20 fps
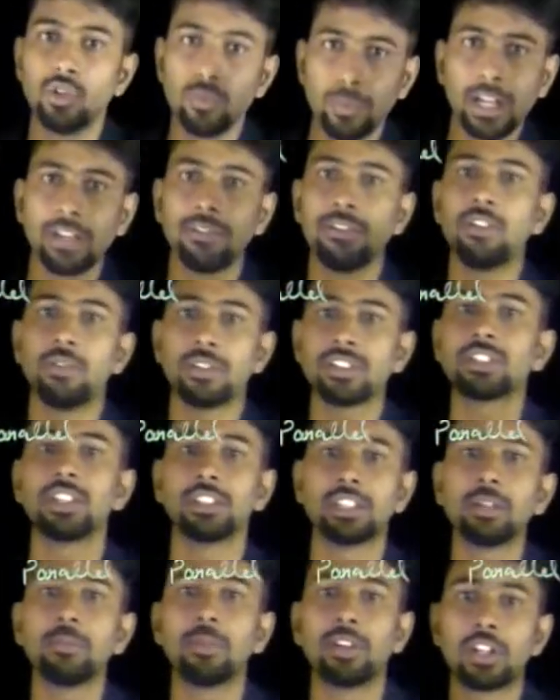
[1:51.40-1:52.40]
Q by V was
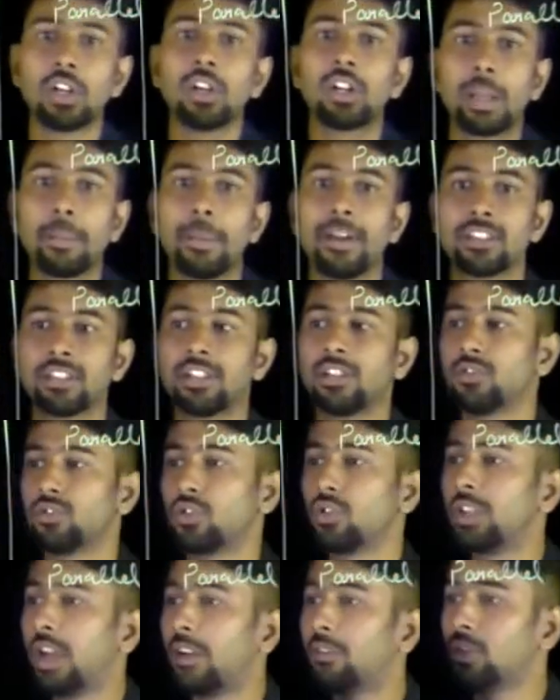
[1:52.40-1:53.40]
nothing but your capacitance.
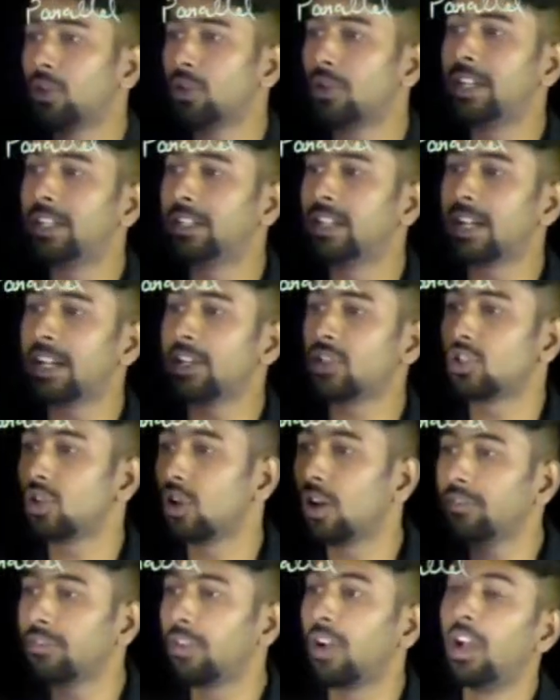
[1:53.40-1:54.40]
So you need the
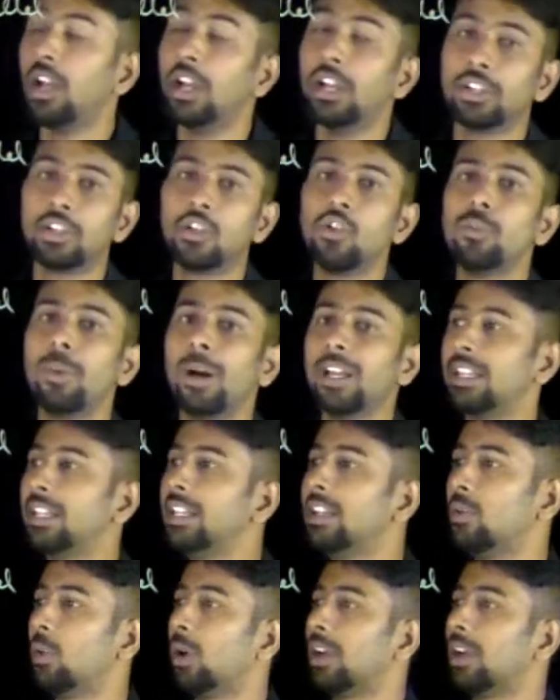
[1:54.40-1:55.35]
ratio of Q by E.